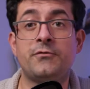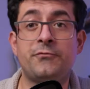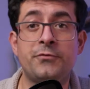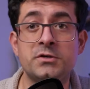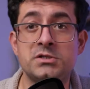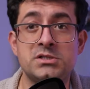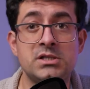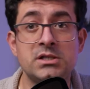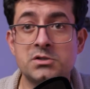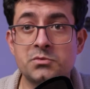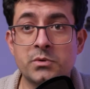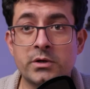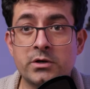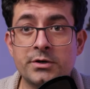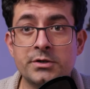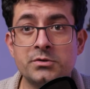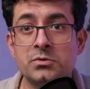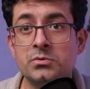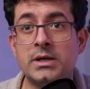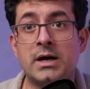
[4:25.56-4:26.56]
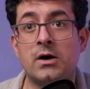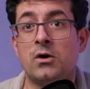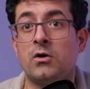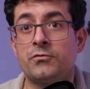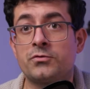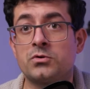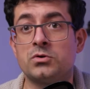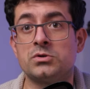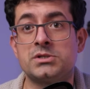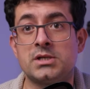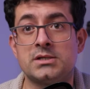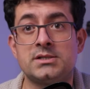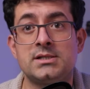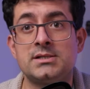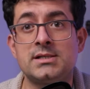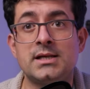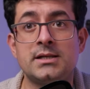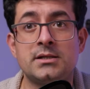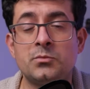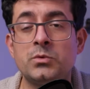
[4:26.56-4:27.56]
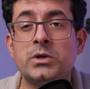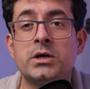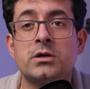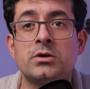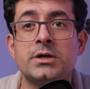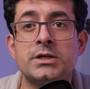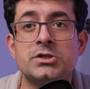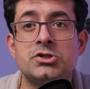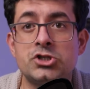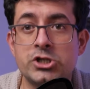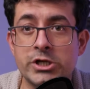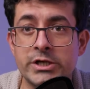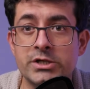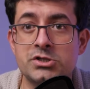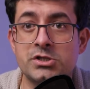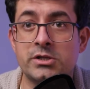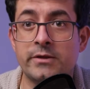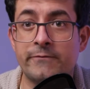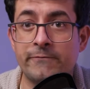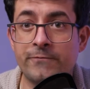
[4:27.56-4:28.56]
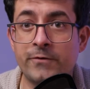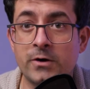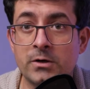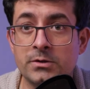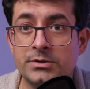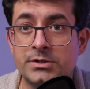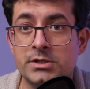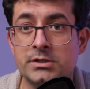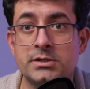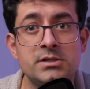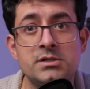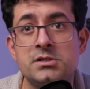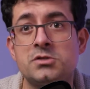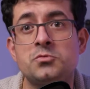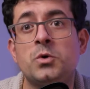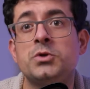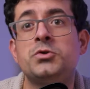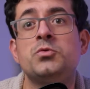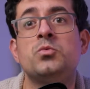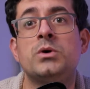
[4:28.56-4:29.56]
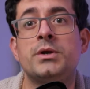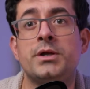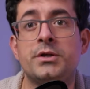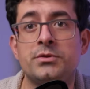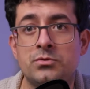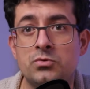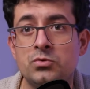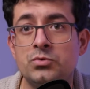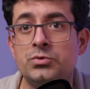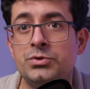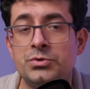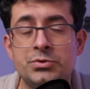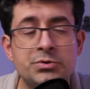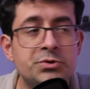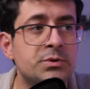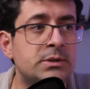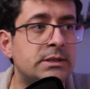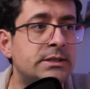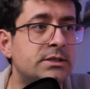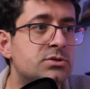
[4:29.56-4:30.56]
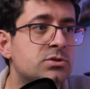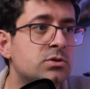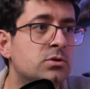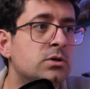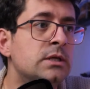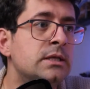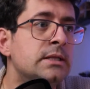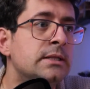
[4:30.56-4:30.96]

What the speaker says: first things we're going to do now, of course, as I said, we are going to change the font. This is what you want to do usually. So